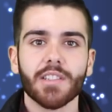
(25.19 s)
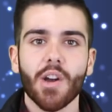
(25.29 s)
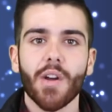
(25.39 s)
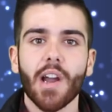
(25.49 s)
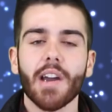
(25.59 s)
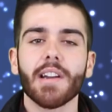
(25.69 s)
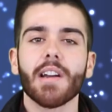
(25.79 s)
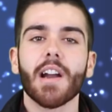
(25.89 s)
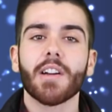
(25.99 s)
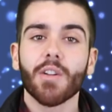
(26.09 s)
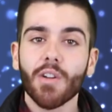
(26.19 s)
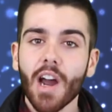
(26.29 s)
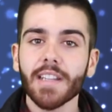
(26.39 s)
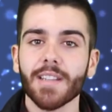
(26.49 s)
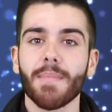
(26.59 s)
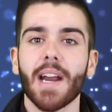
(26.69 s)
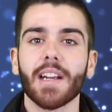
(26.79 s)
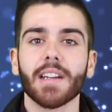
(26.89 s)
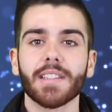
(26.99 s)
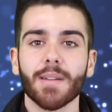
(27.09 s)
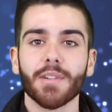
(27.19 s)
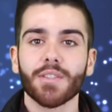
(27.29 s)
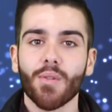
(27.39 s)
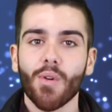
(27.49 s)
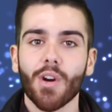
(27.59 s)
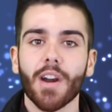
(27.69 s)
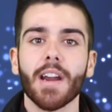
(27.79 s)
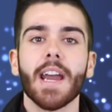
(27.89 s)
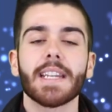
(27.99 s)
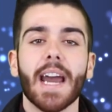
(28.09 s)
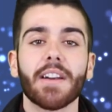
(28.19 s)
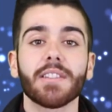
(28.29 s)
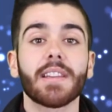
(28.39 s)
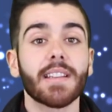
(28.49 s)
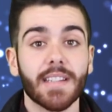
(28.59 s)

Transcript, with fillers: is going on a Cross America summer tour titled The